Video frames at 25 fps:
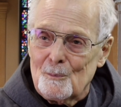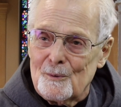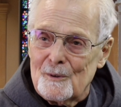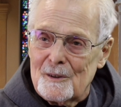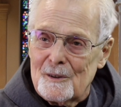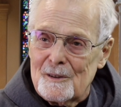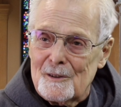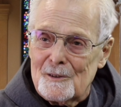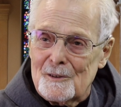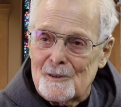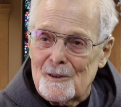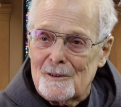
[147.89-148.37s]

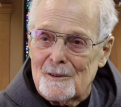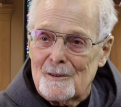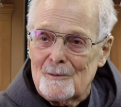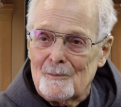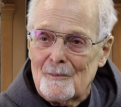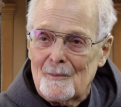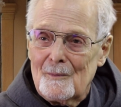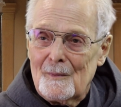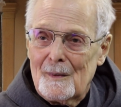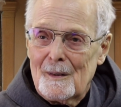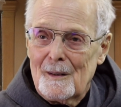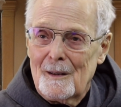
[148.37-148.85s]
priest."
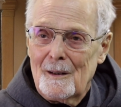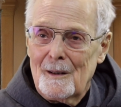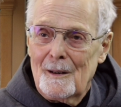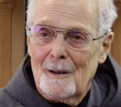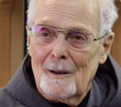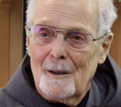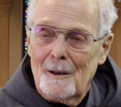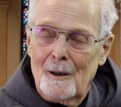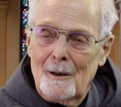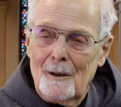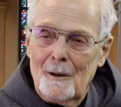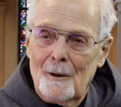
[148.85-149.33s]

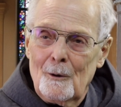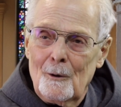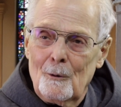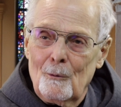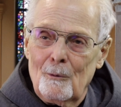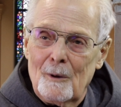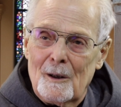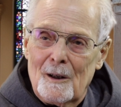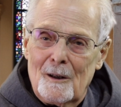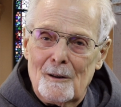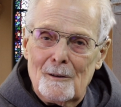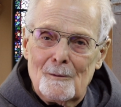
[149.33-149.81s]

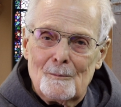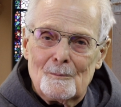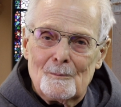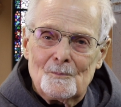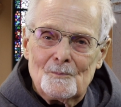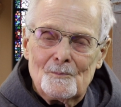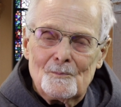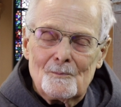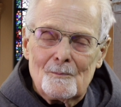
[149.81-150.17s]
Well,